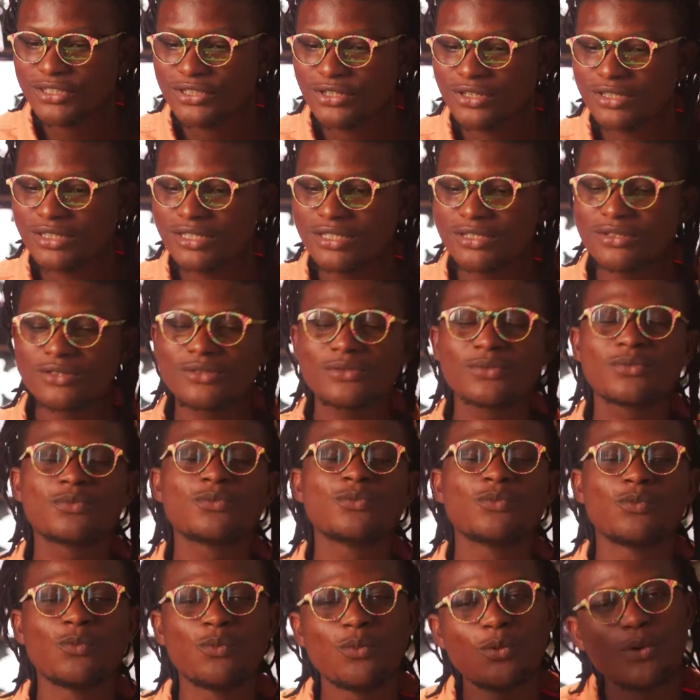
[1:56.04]
shot is
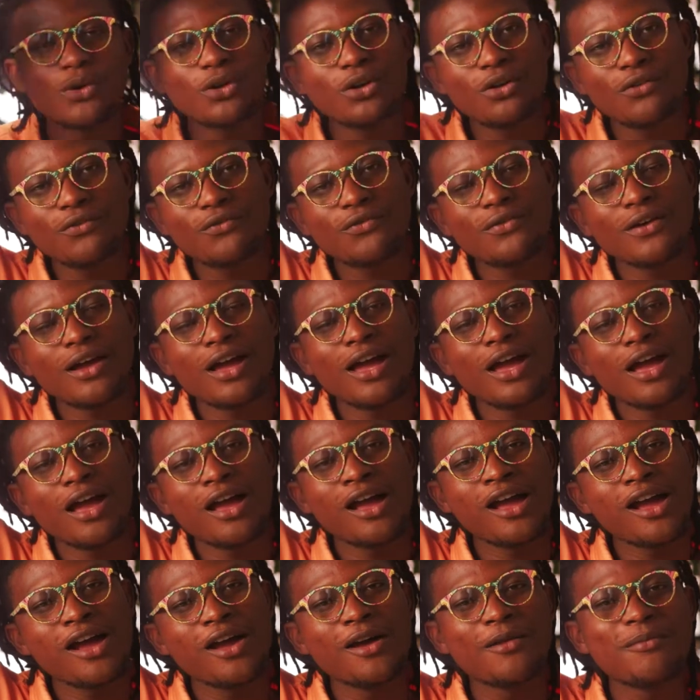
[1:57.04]
one of
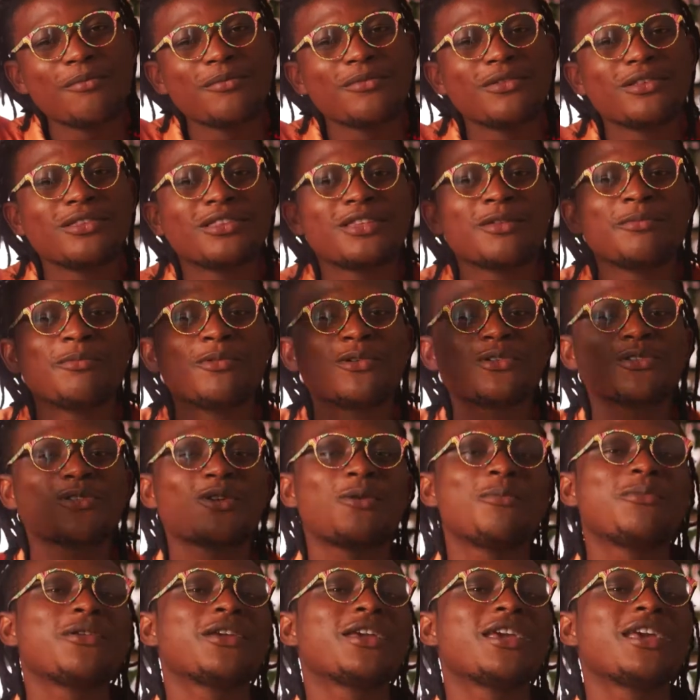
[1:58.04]
the most
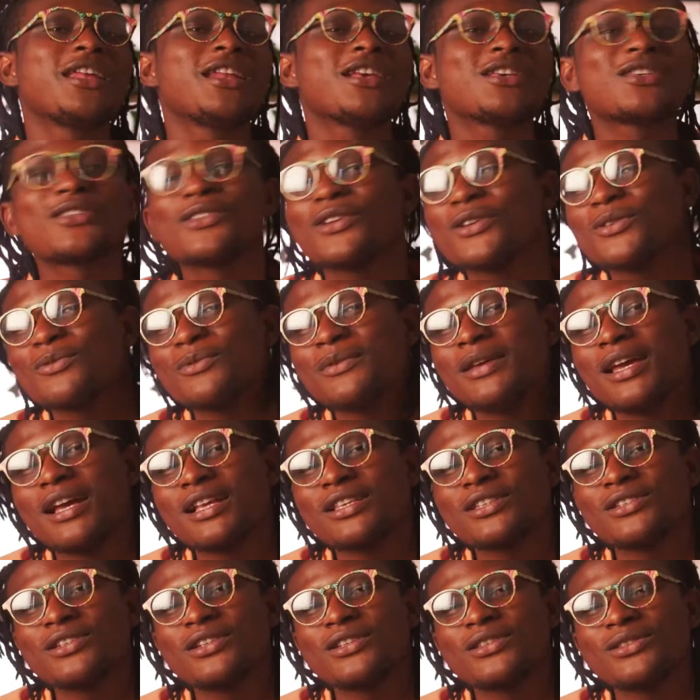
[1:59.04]
complicated shot we
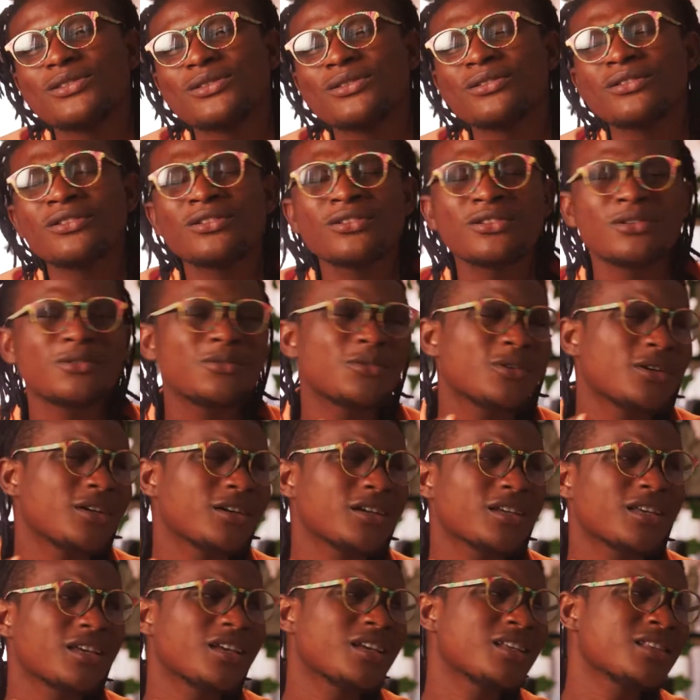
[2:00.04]
actually took. No,
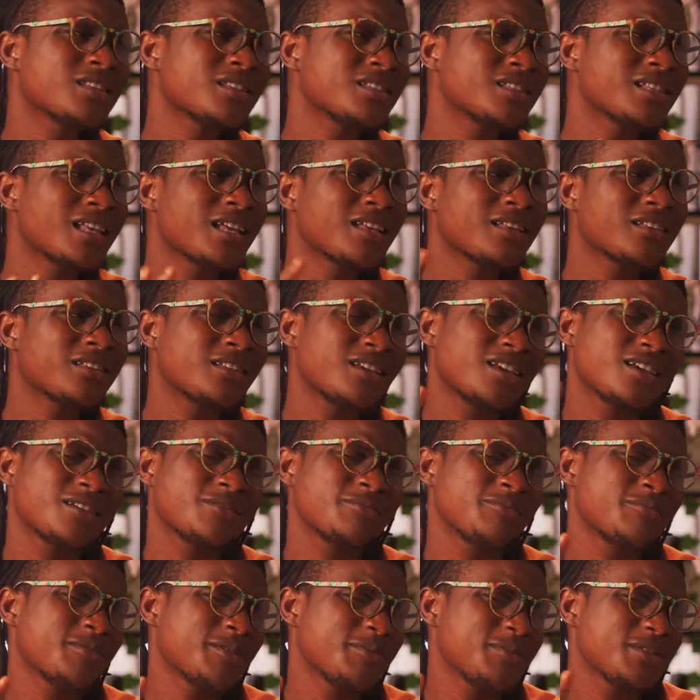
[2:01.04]
okay, is that? Yeah,
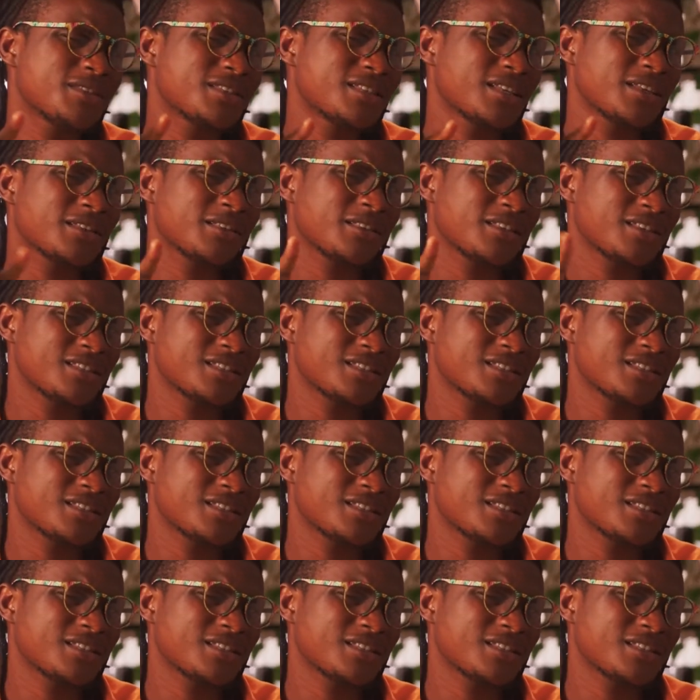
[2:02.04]
maybe the